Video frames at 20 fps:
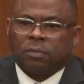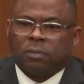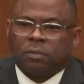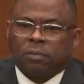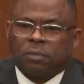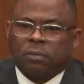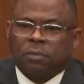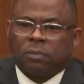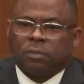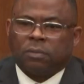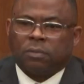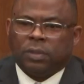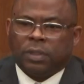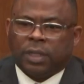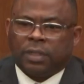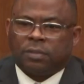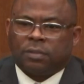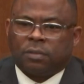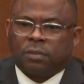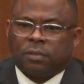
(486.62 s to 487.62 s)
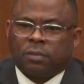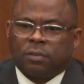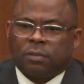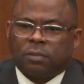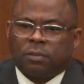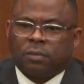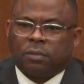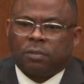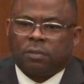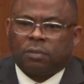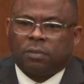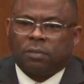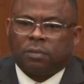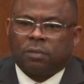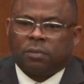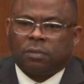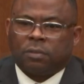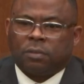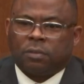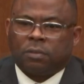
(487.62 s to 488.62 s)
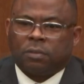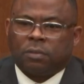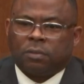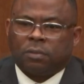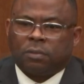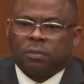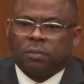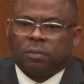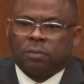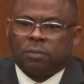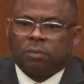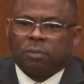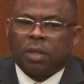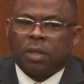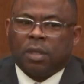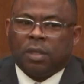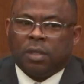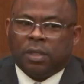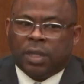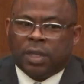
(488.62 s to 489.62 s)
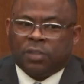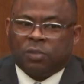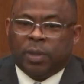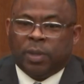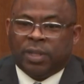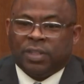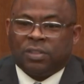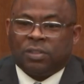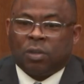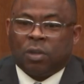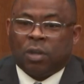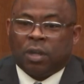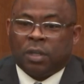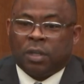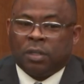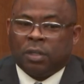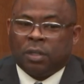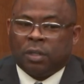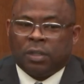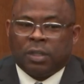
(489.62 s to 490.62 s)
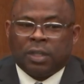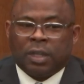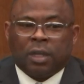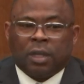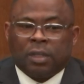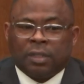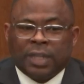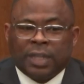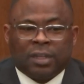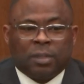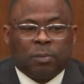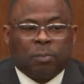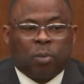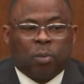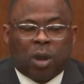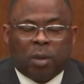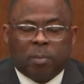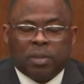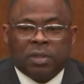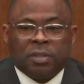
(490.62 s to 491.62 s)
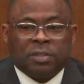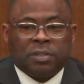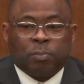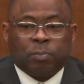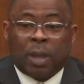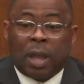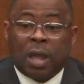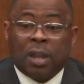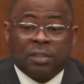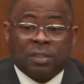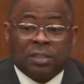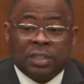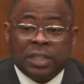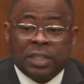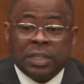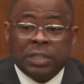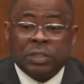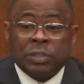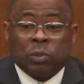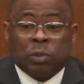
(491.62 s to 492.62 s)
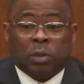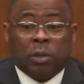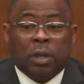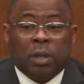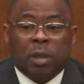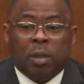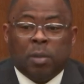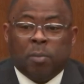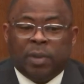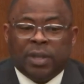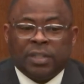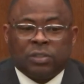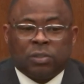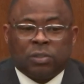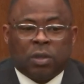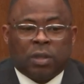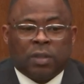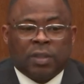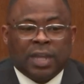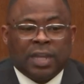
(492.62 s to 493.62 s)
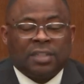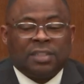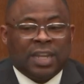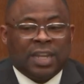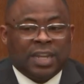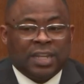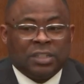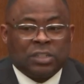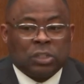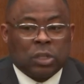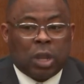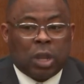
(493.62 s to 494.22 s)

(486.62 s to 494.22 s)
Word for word: right? Yes. But it's still lawful. Yes, based on the, that department's policies or based on that state's